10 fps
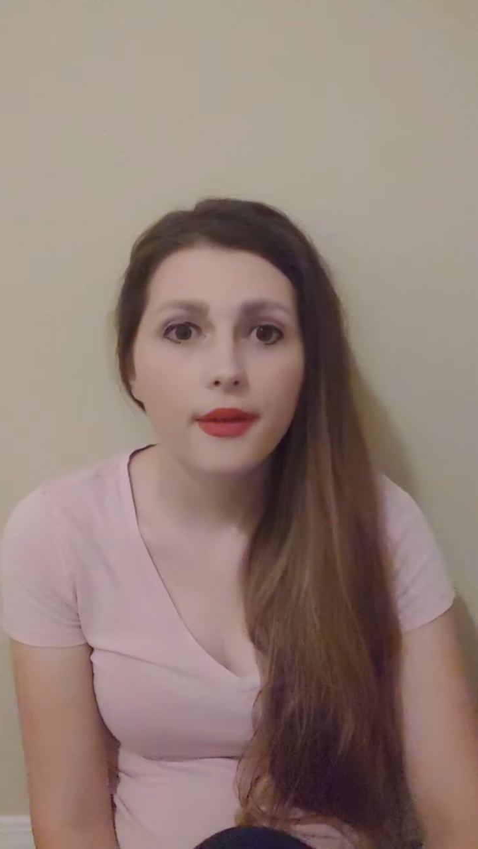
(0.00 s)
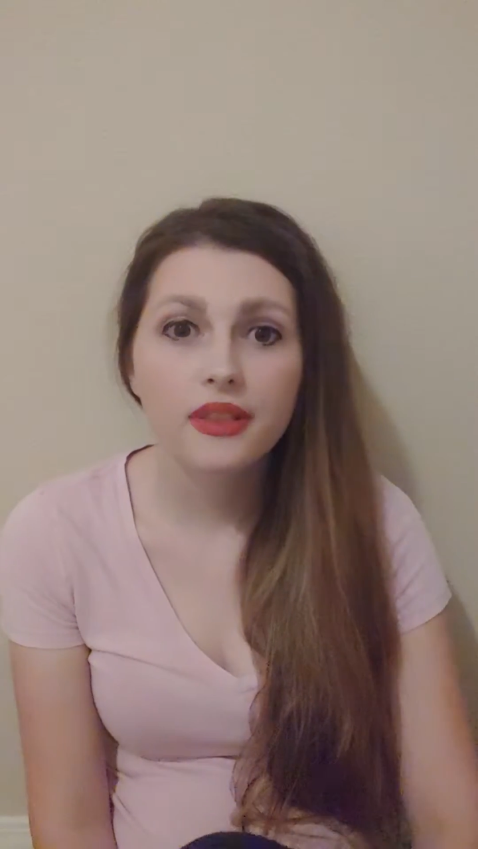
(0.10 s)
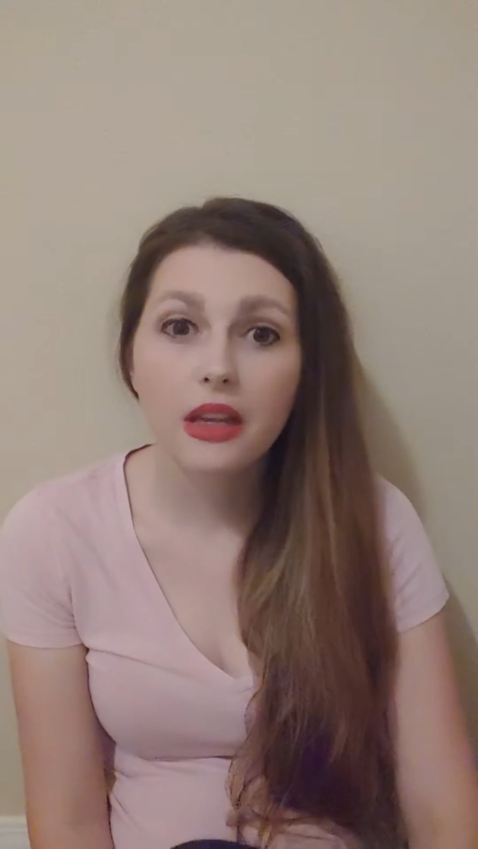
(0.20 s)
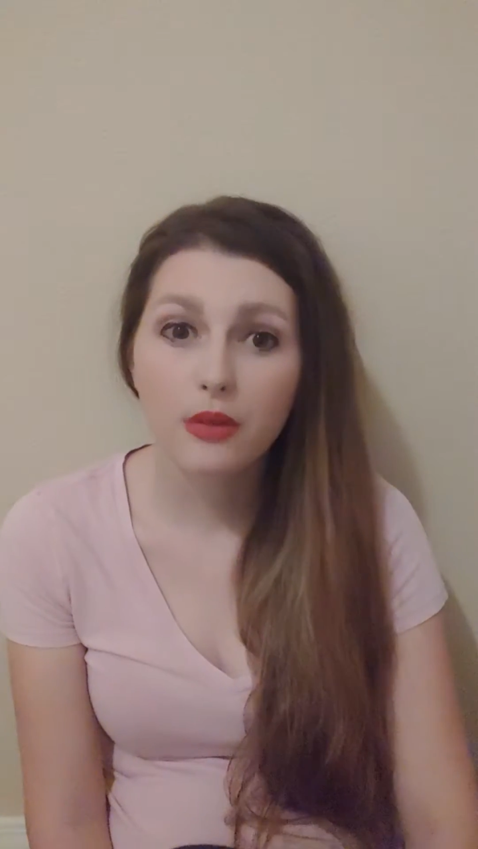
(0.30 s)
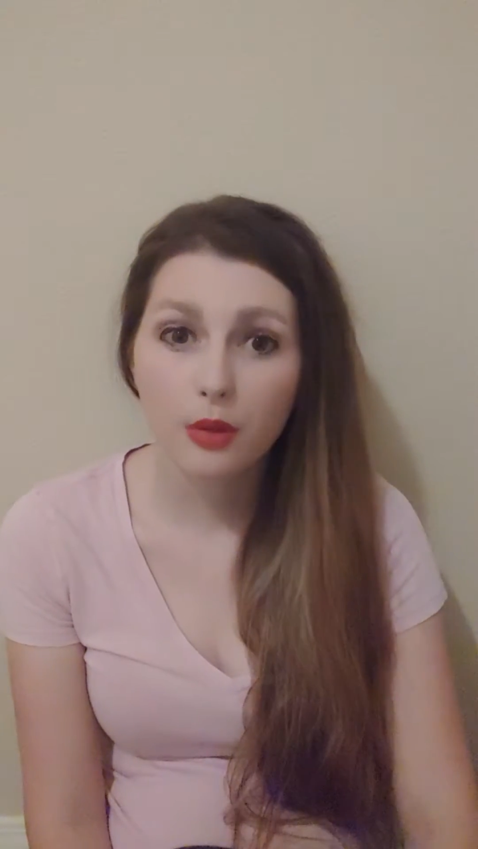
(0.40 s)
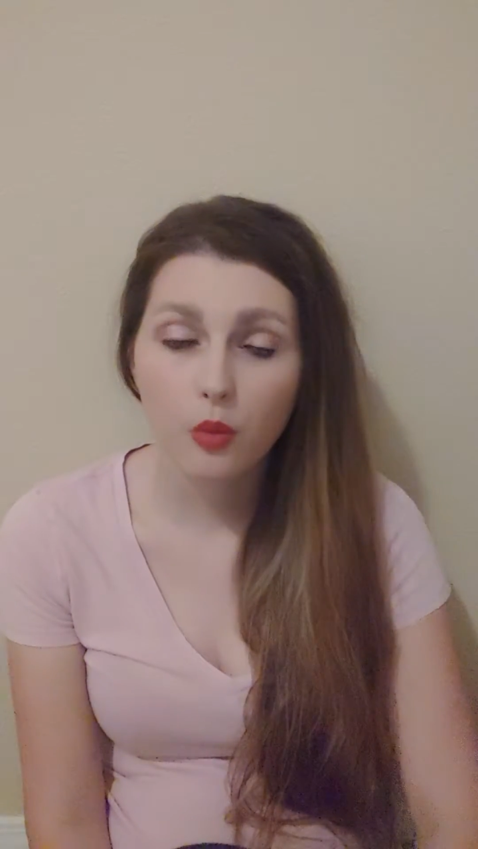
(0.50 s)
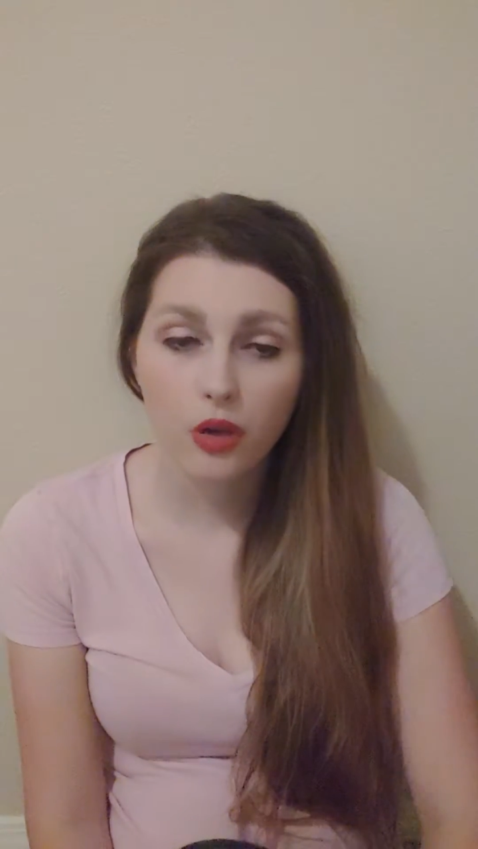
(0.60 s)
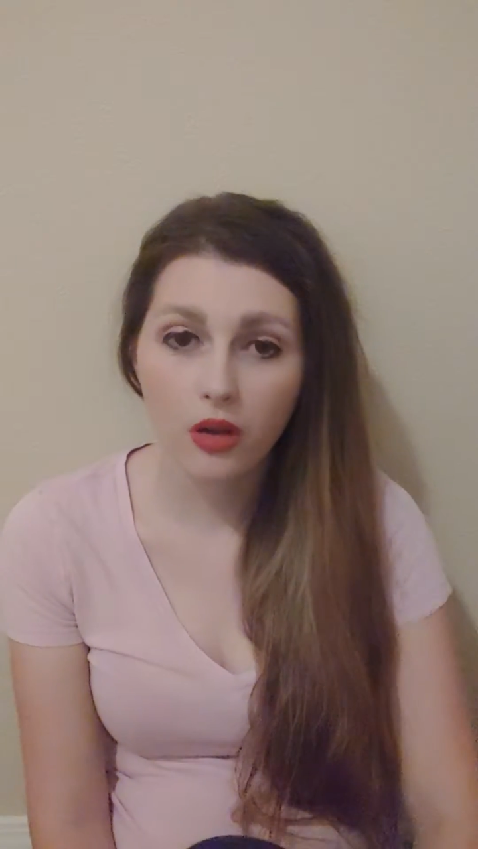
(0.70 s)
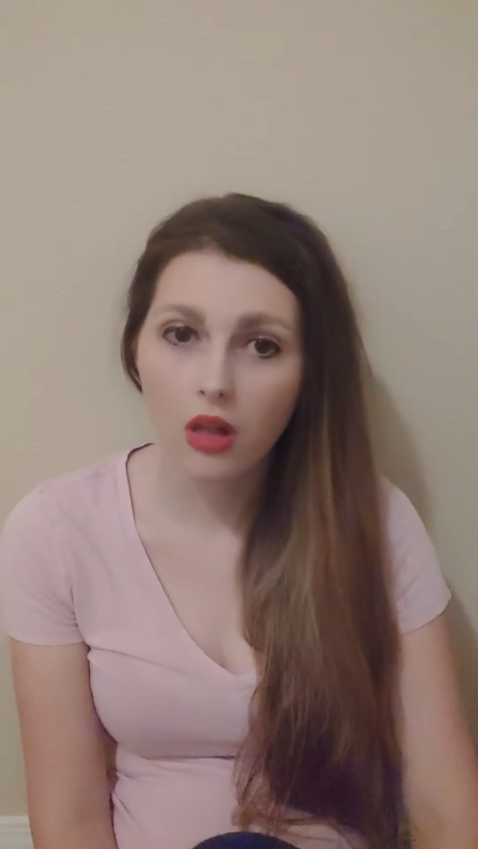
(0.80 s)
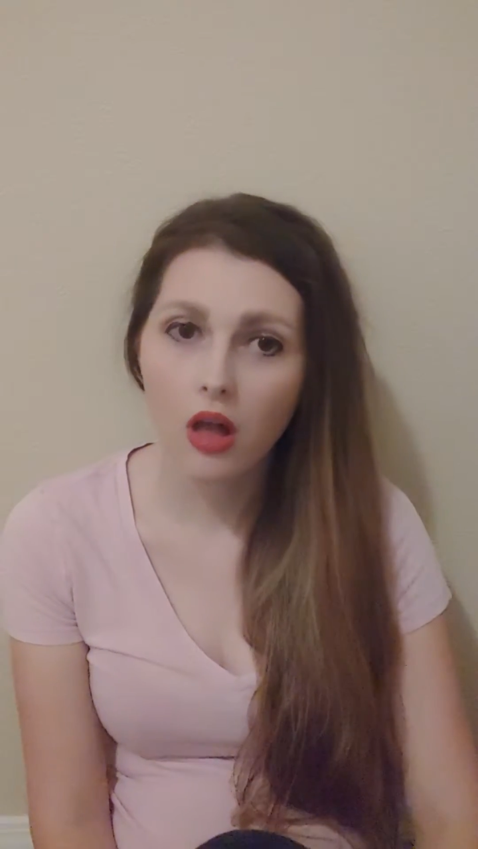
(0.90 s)
it was like around
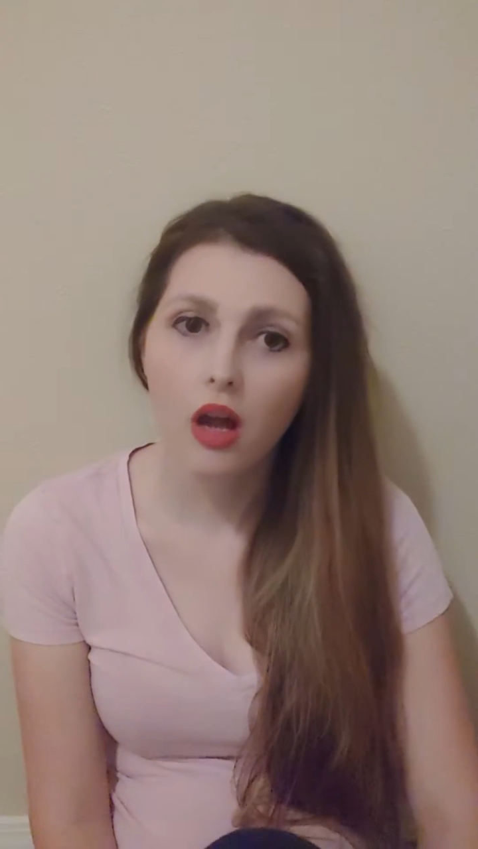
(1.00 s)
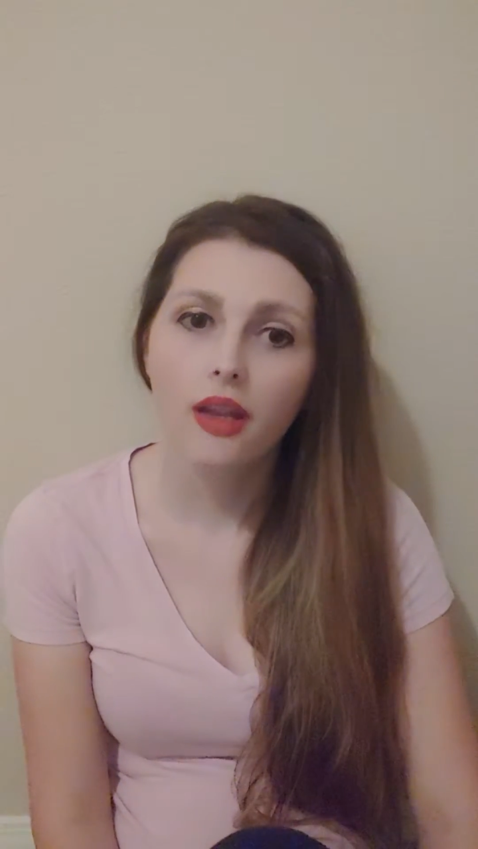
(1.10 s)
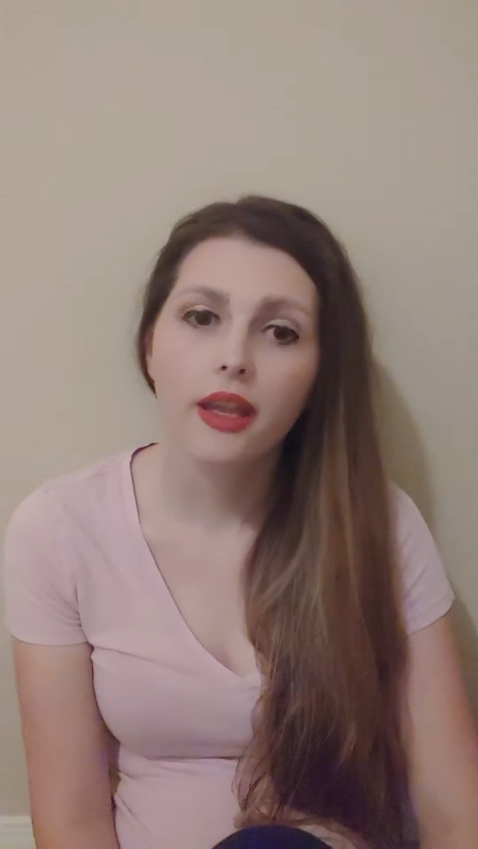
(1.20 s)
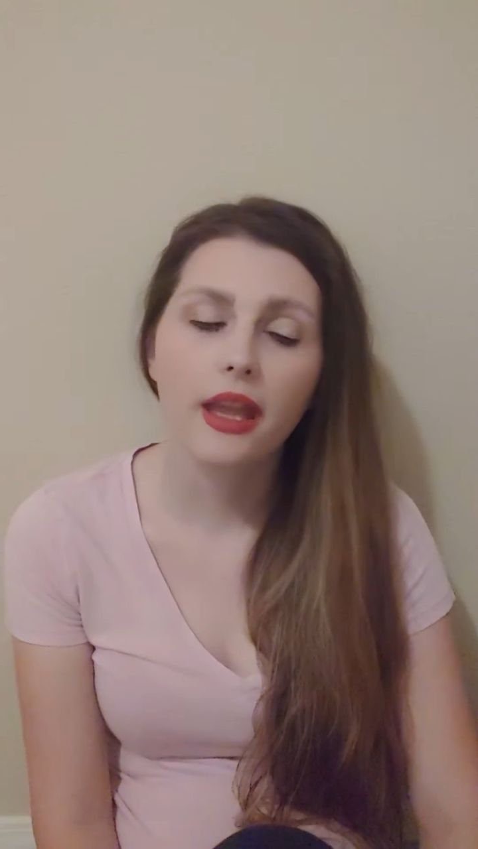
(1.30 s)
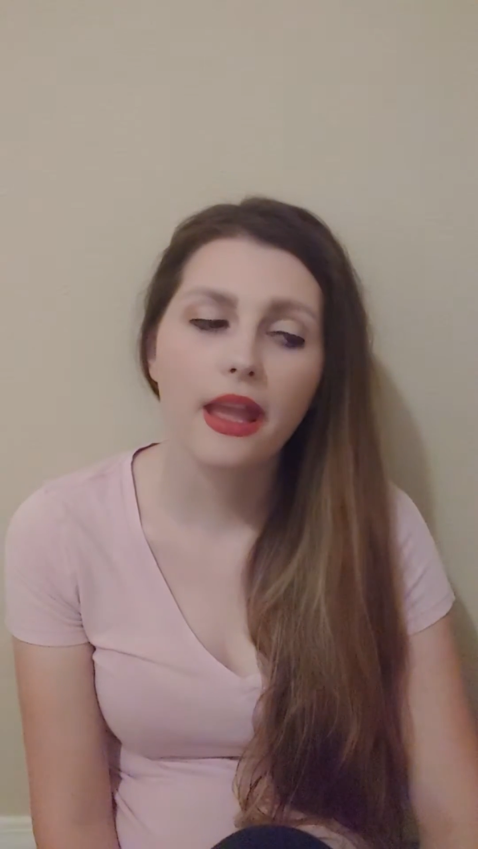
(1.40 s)
1 o'clock,